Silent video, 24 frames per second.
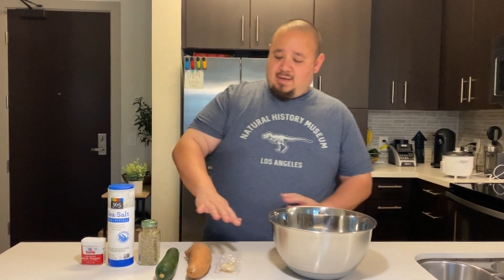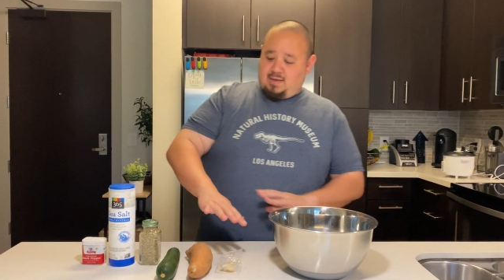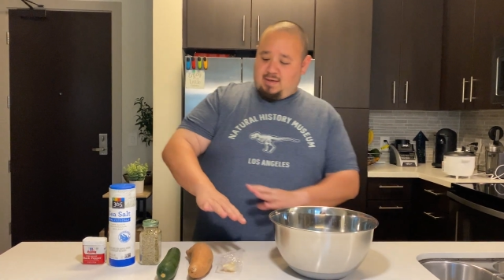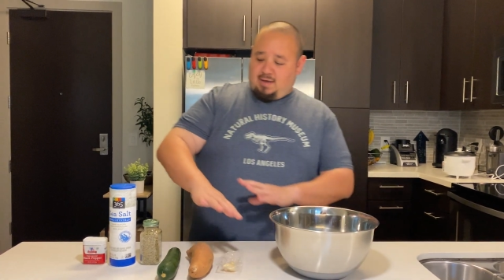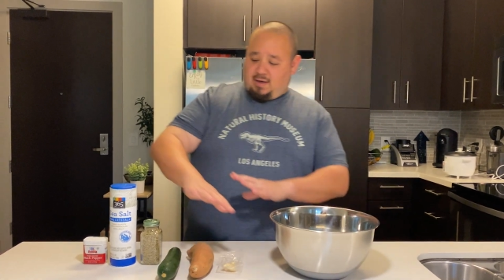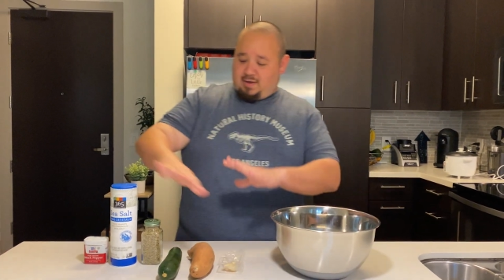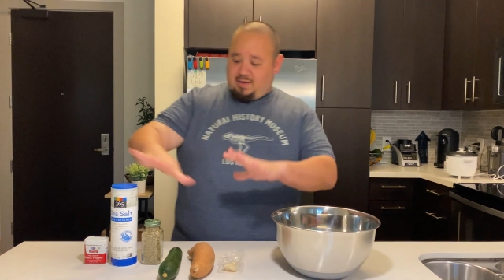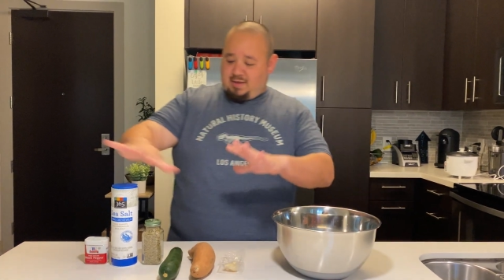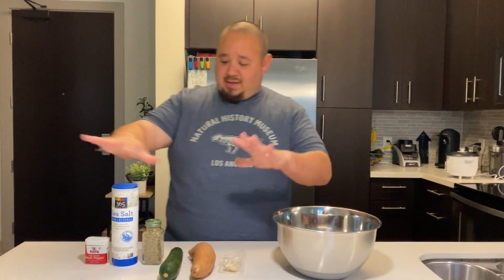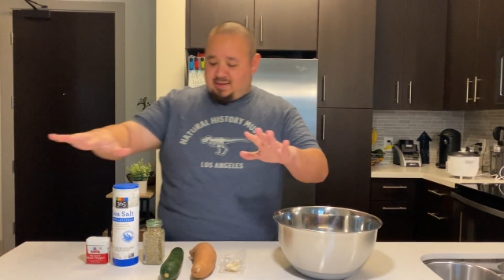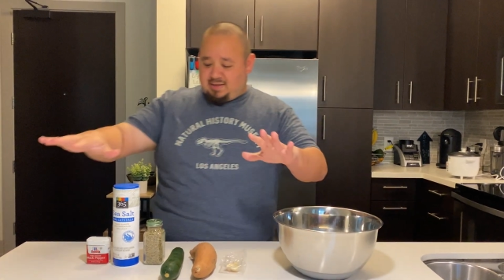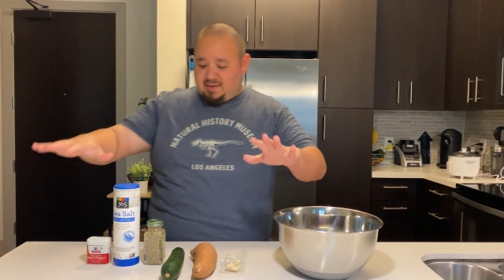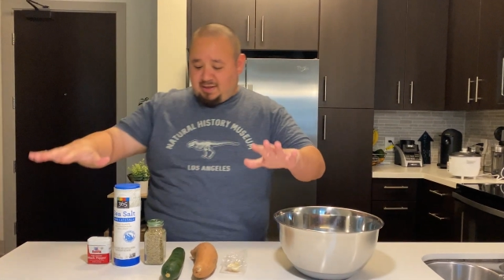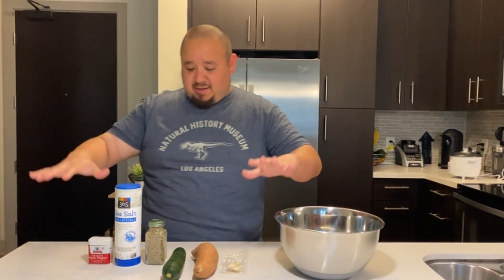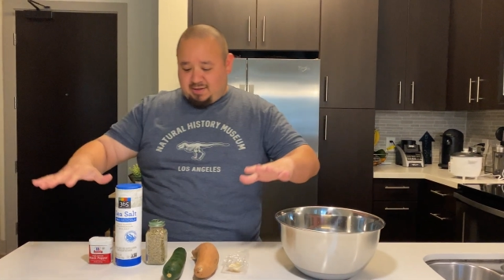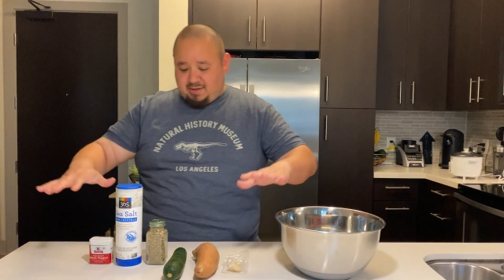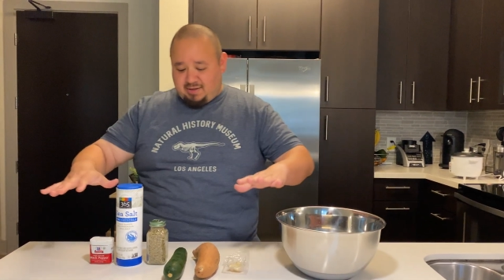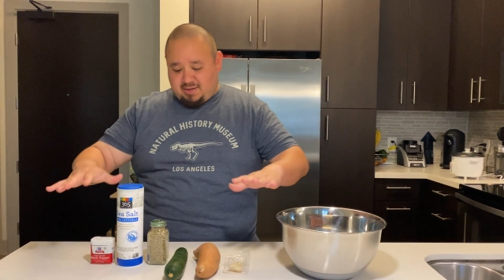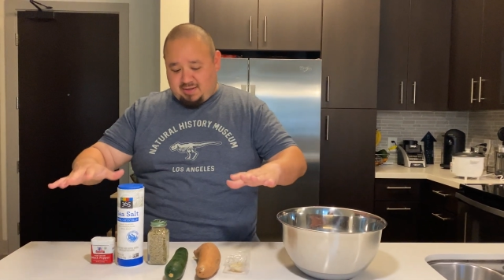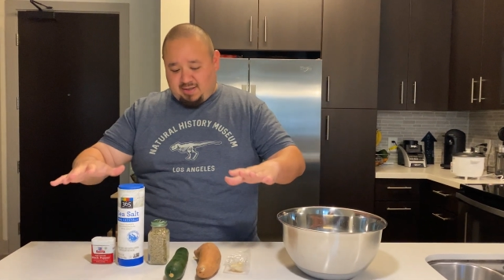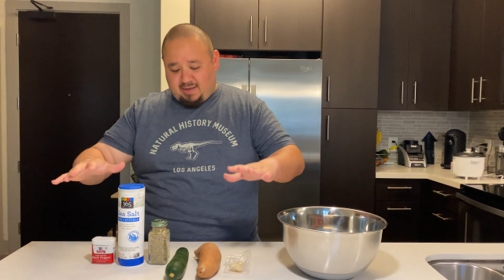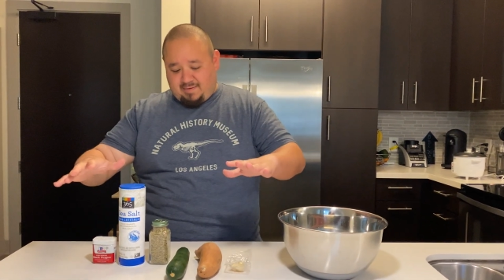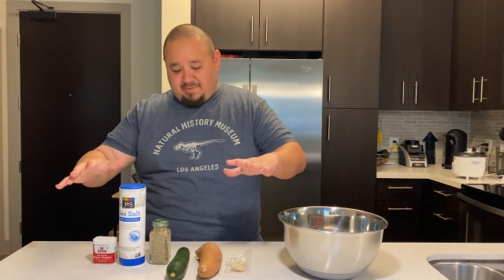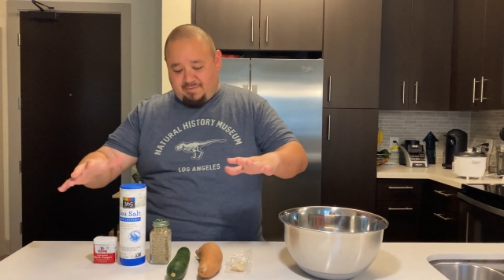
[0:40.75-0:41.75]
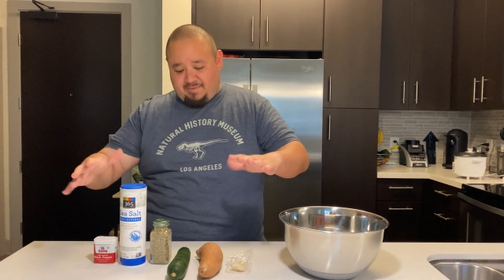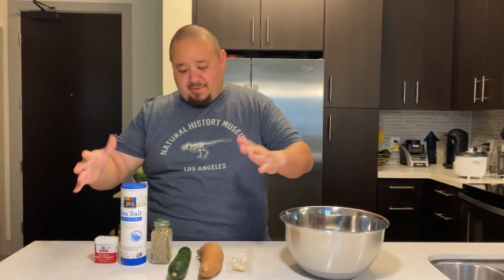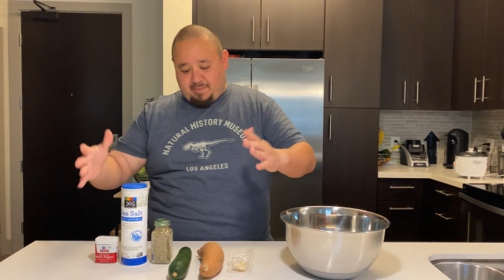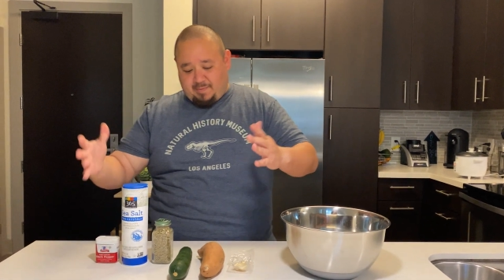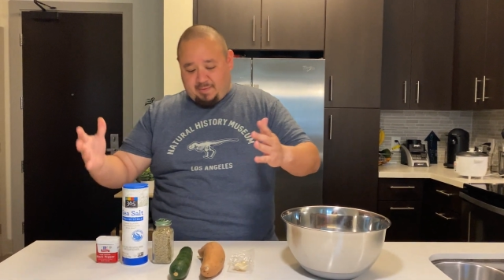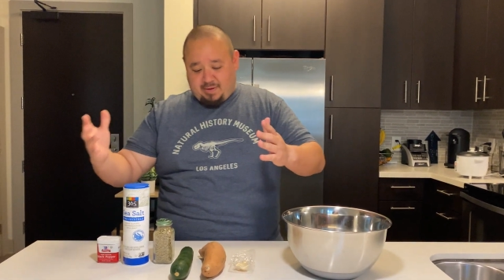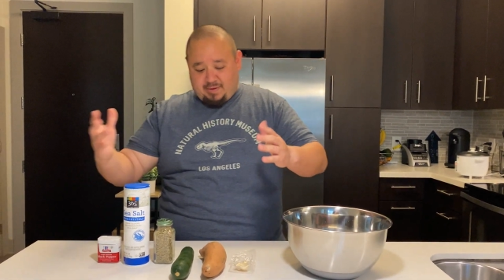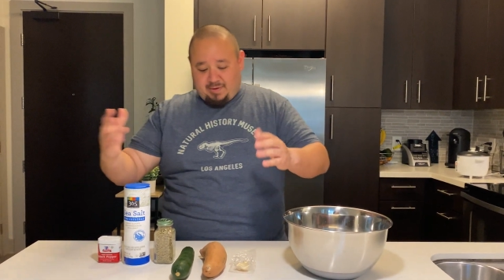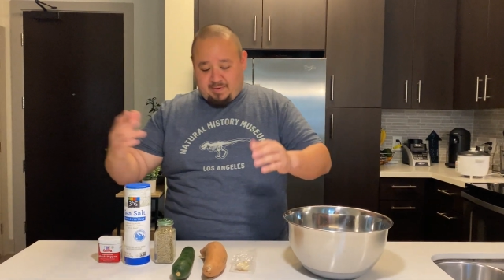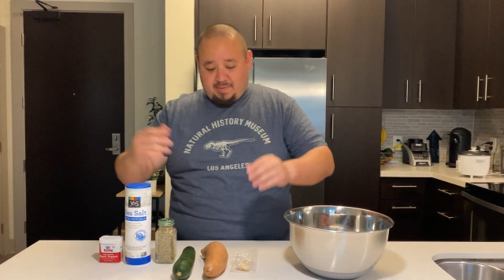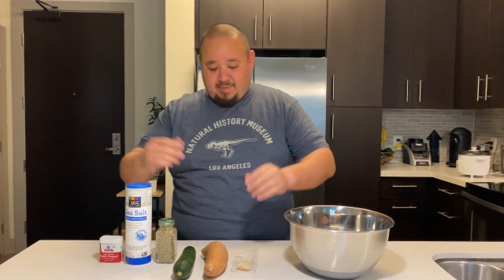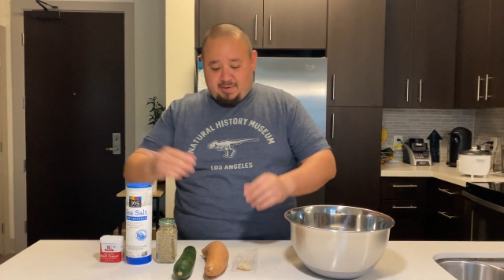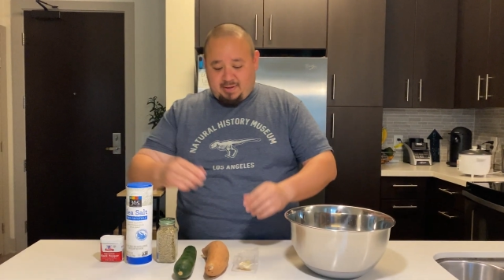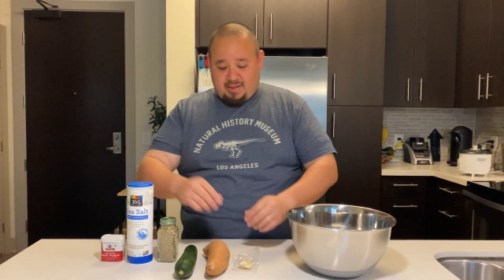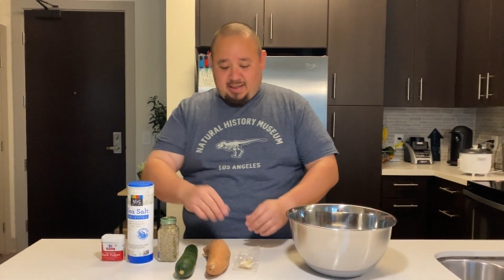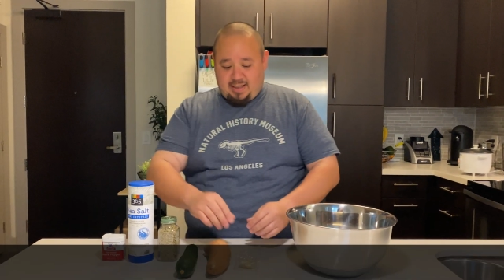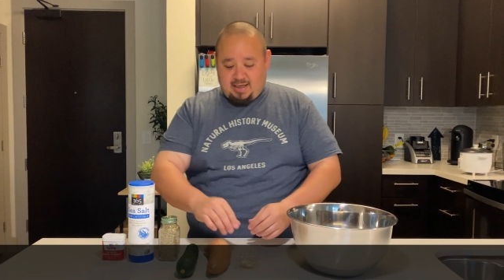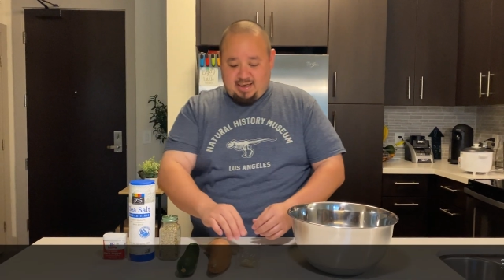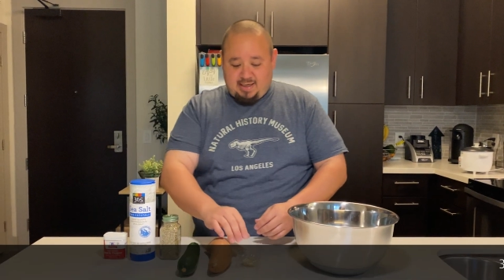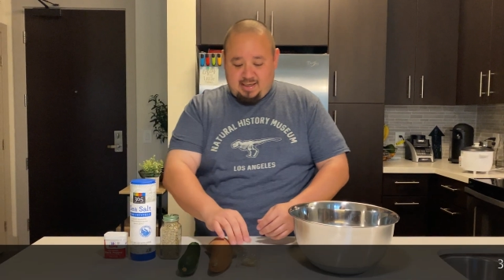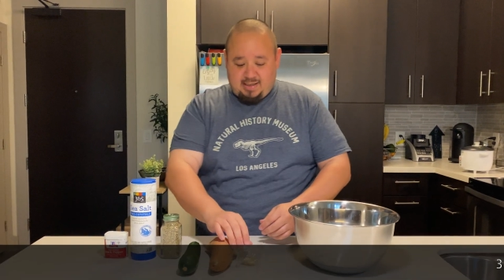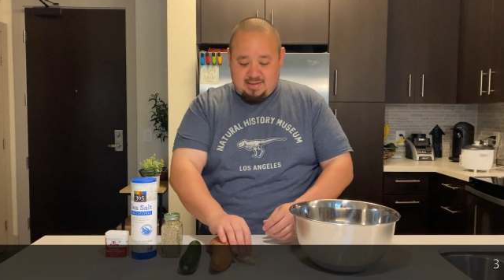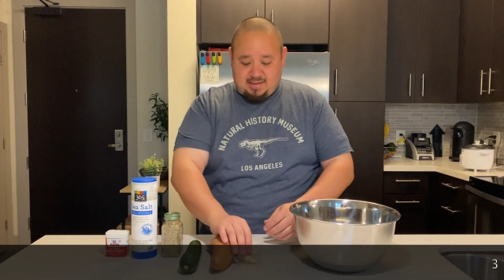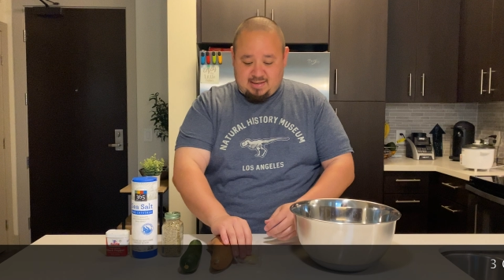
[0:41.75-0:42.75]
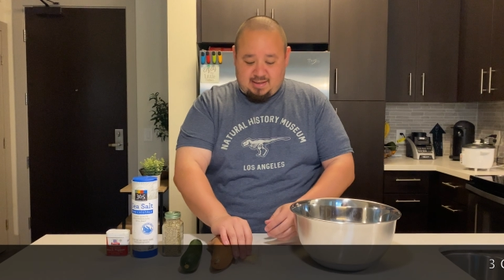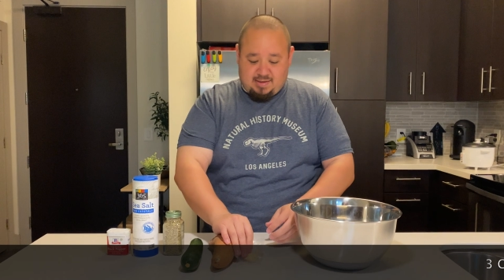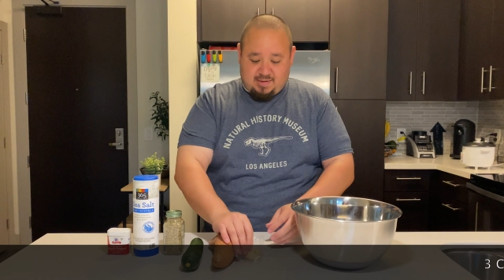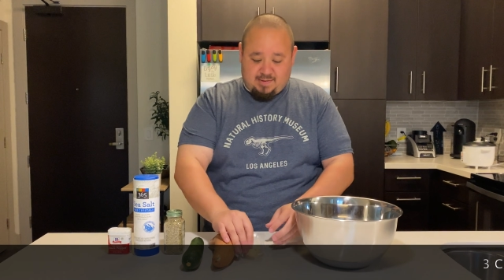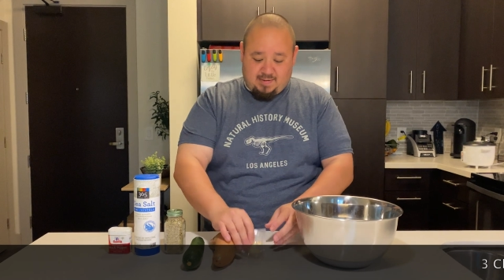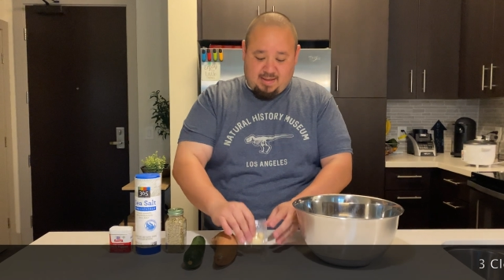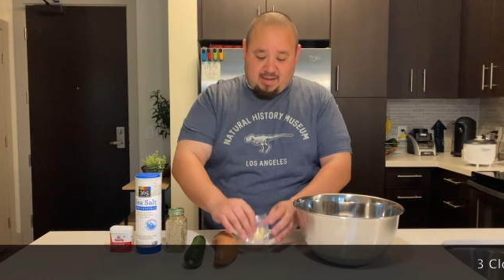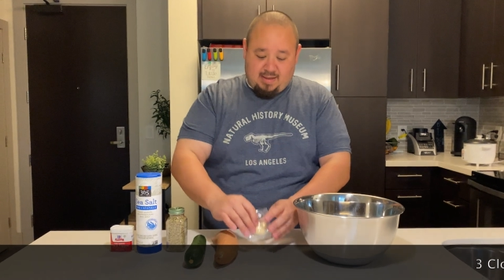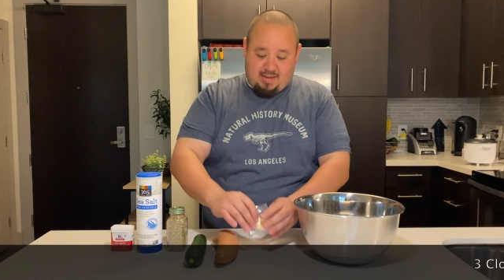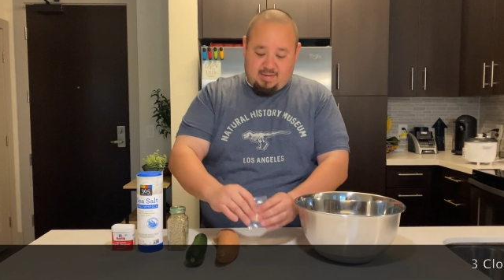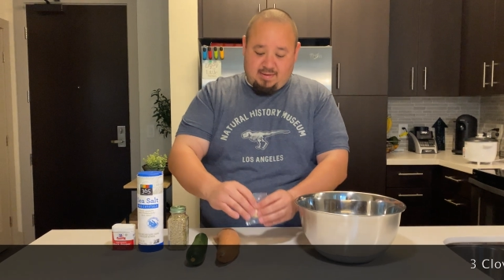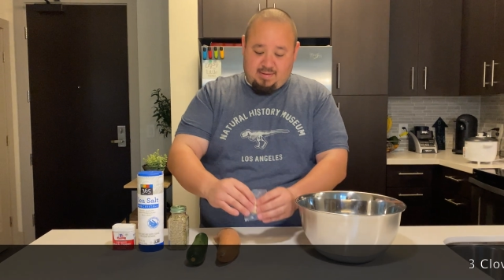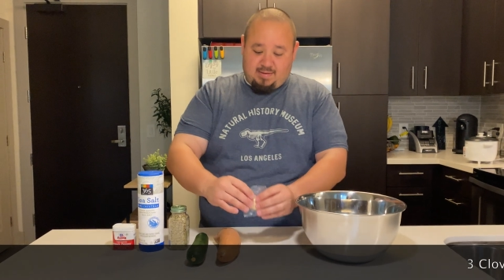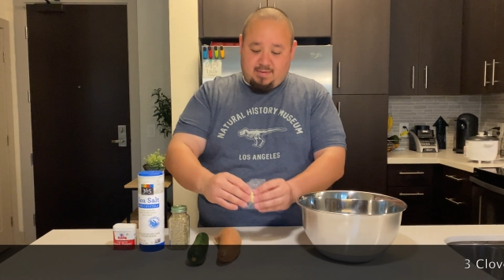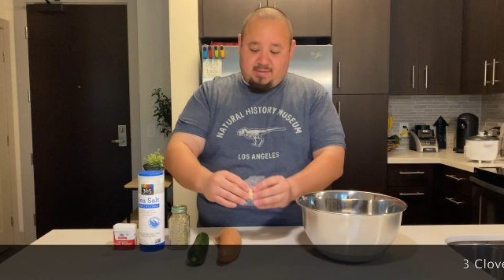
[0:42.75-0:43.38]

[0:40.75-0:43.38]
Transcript: All this other stuff, you're wondering what the hell is this, right?